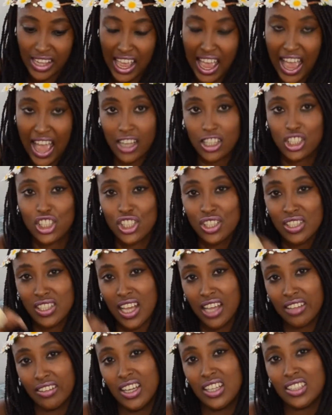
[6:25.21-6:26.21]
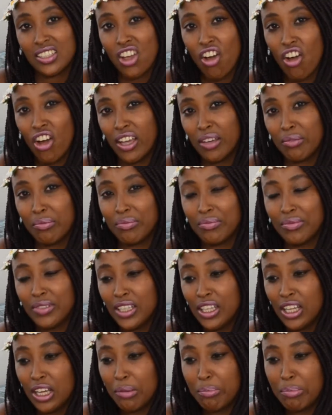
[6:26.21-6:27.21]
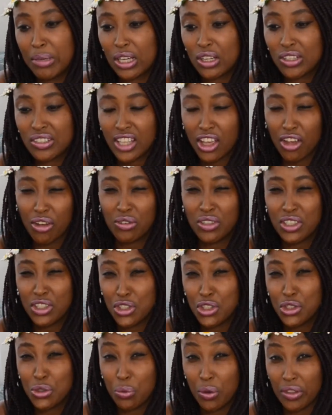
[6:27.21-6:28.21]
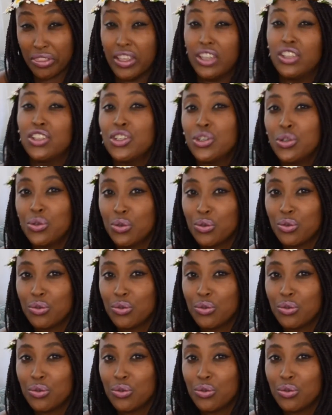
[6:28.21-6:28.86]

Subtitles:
actions at that time, because they only knew what they knew,